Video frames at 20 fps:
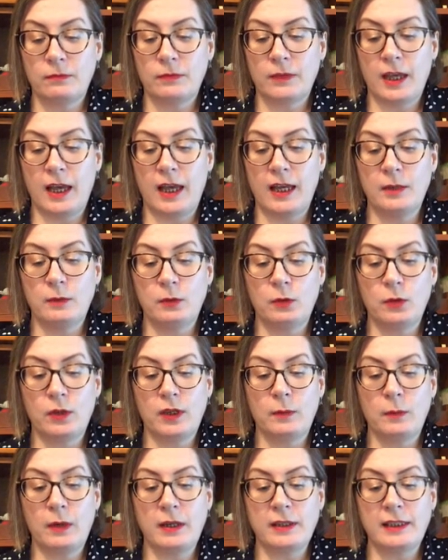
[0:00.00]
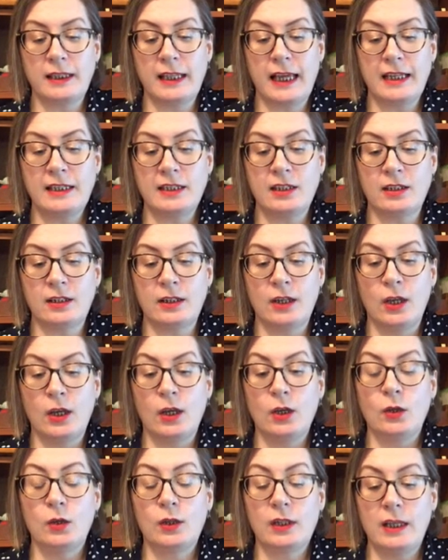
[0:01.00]
I am going among the latter,
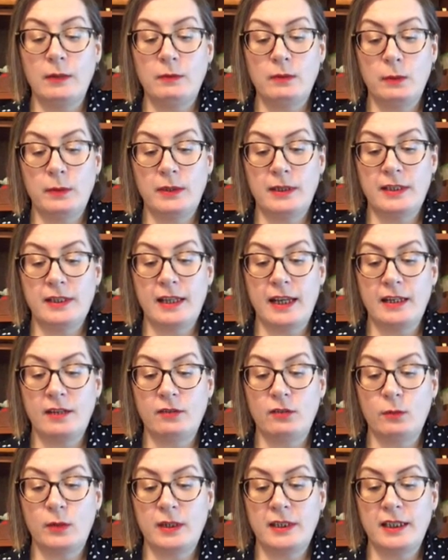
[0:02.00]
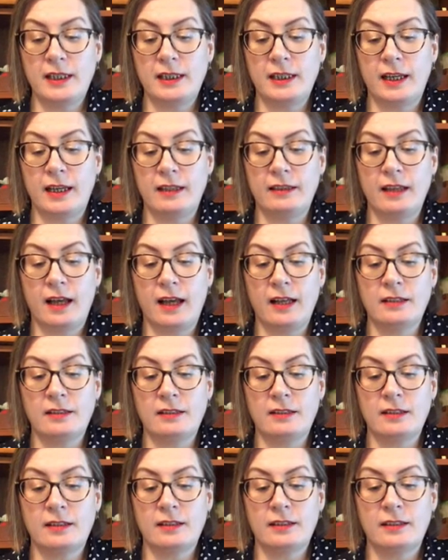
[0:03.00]
who claim to be descended from Attila and the
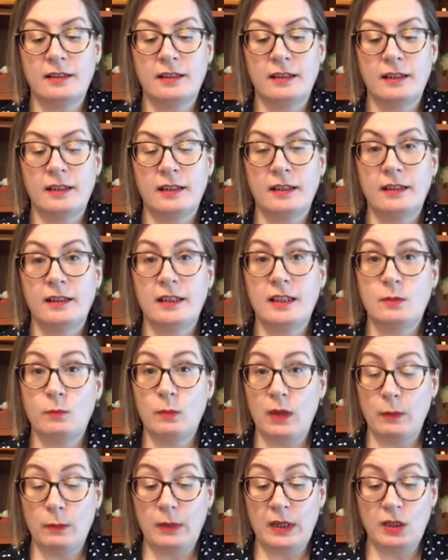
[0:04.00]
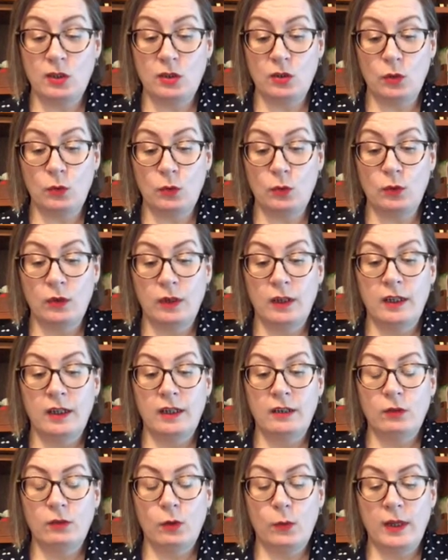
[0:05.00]
Huns. This may be so,
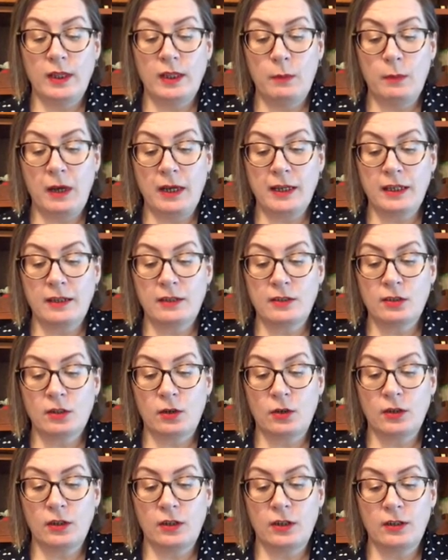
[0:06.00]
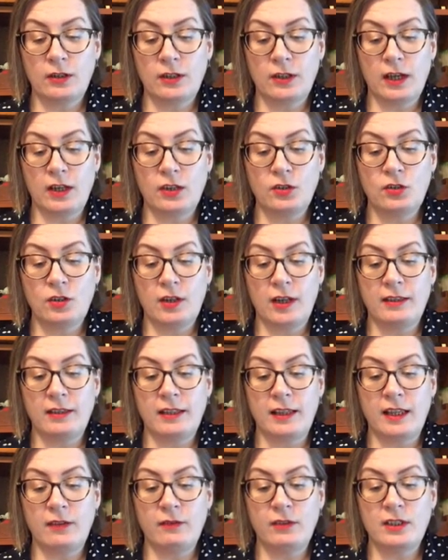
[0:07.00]
for when the Magyars conquered the country in the
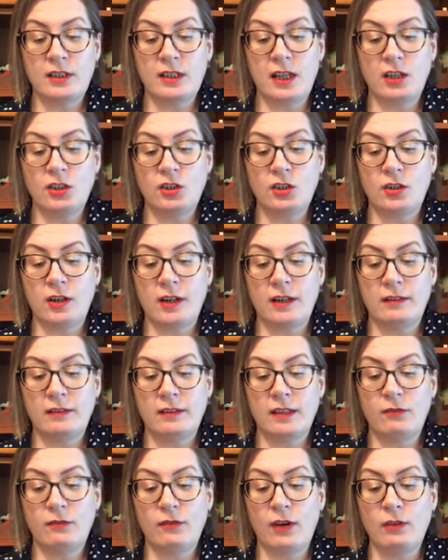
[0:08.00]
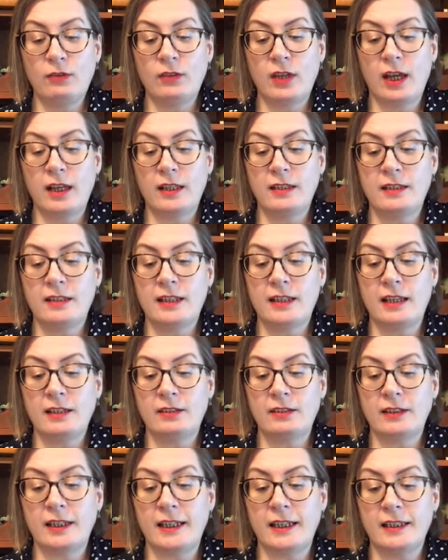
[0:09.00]
11th century, they found the Huns
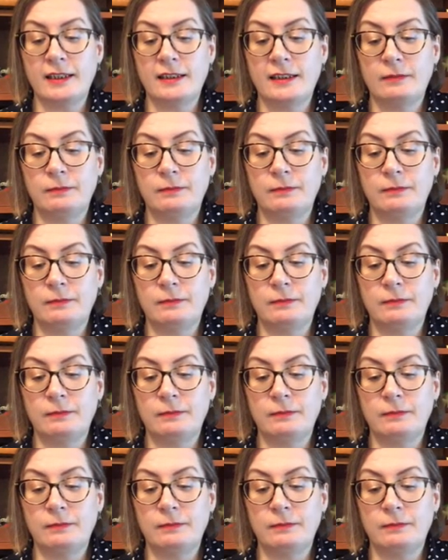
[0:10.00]
settled in it.